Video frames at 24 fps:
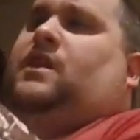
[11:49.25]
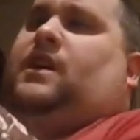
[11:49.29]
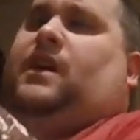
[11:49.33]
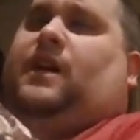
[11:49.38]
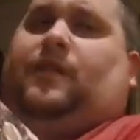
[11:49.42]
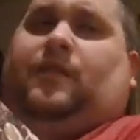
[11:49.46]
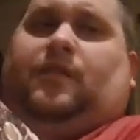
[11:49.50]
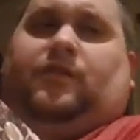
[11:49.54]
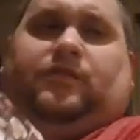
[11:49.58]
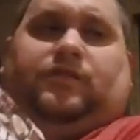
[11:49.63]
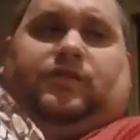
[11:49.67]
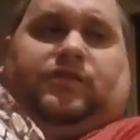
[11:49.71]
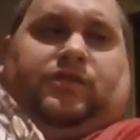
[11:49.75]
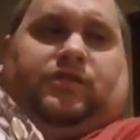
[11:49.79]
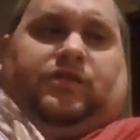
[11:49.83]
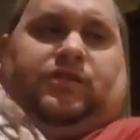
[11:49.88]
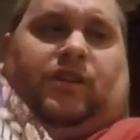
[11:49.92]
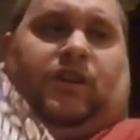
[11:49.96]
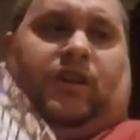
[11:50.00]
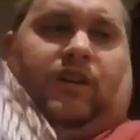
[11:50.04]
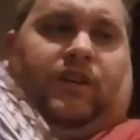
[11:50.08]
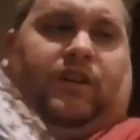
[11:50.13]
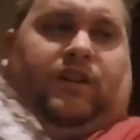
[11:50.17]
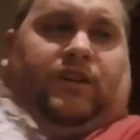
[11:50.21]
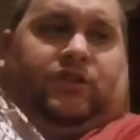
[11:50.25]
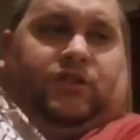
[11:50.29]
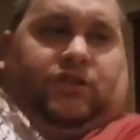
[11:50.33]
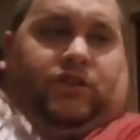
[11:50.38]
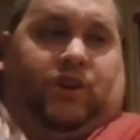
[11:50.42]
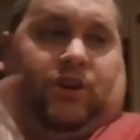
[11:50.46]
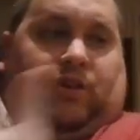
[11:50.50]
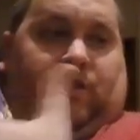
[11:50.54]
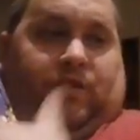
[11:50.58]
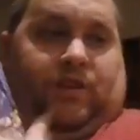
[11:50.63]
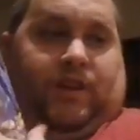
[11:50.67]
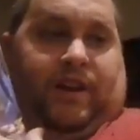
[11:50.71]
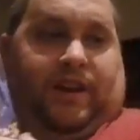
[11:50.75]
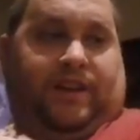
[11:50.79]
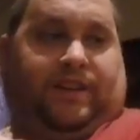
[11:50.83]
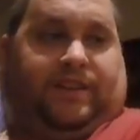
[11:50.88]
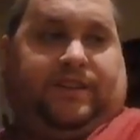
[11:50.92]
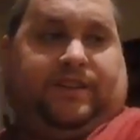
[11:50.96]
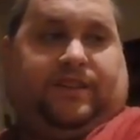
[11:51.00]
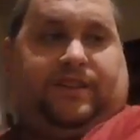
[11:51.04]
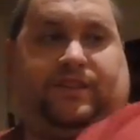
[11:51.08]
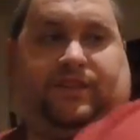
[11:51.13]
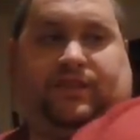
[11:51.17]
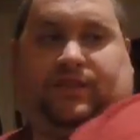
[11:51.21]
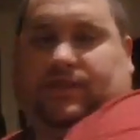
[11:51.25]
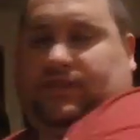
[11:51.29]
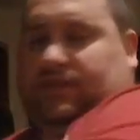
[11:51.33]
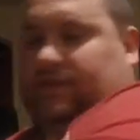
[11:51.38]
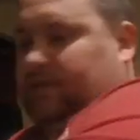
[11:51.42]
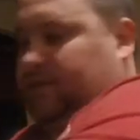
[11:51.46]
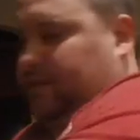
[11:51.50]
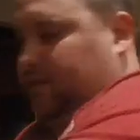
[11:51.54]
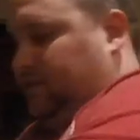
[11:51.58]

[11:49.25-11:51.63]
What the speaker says: I'm going to start and show you guys